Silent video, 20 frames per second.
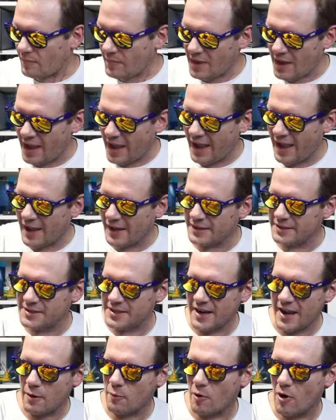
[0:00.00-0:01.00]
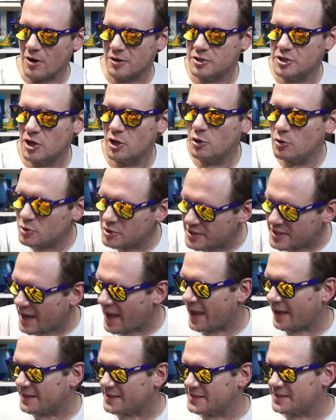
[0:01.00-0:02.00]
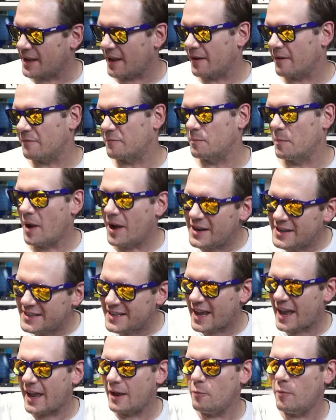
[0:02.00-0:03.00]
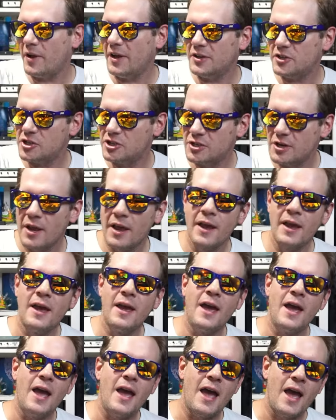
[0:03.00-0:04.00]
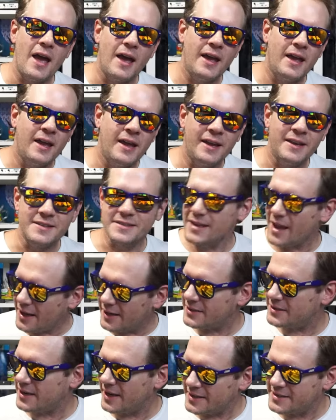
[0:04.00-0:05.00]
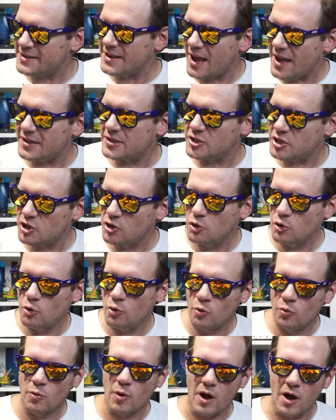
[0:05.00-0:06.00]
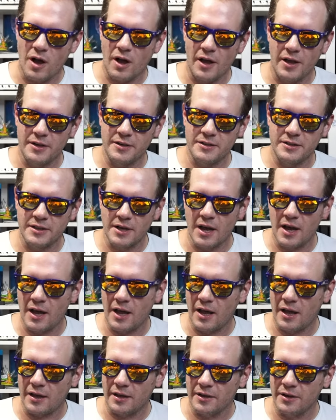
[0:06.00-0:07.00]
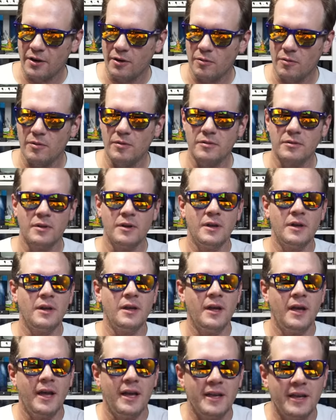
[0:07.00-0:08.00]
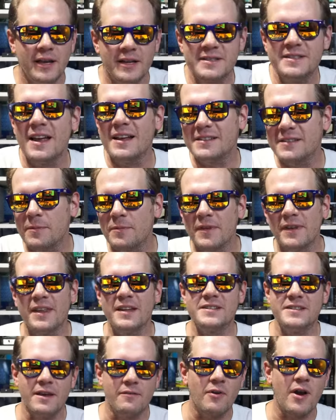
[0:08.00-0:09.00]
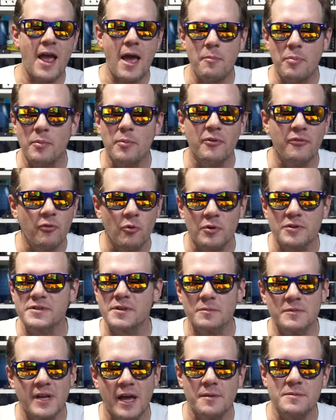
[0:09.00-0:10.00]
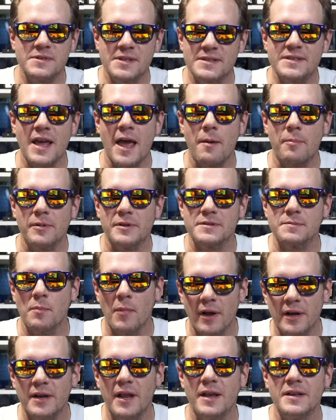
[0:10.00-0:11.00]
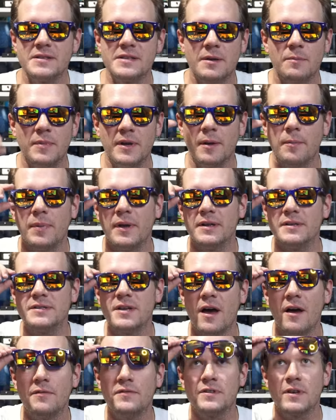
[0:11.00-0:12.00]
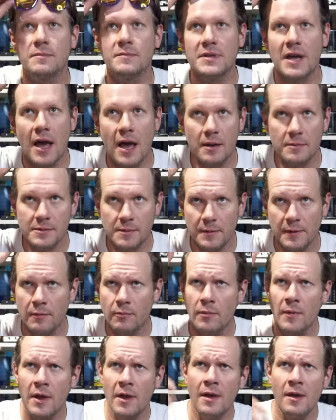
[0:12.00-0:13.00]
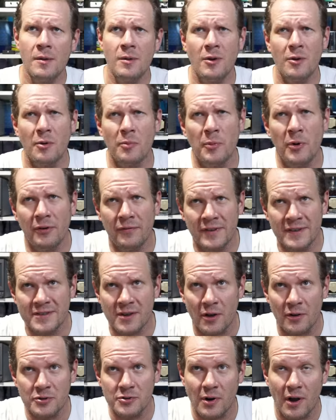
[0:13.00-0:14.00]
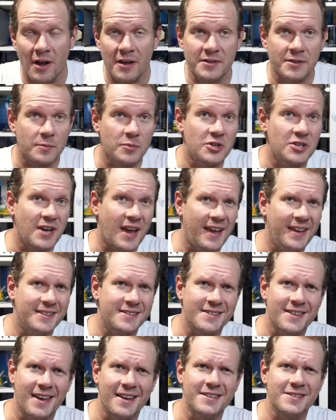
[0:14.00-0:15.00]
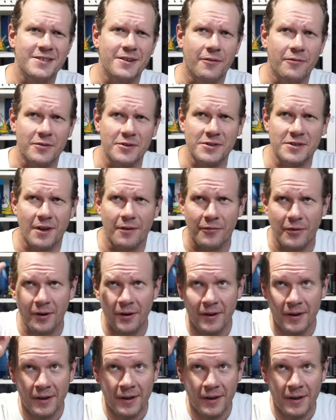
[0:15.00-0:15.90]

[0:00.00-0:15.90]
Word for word: And today we're on Tuesday instead of Monday, which is not is not too un uh, you know it, it's not something that's never happened before. Sometimes this happens. Mondays can be a bit tough sometimes. I mean, you, remove these ultra awesome shades. Thanks, Snuffer Stuffer.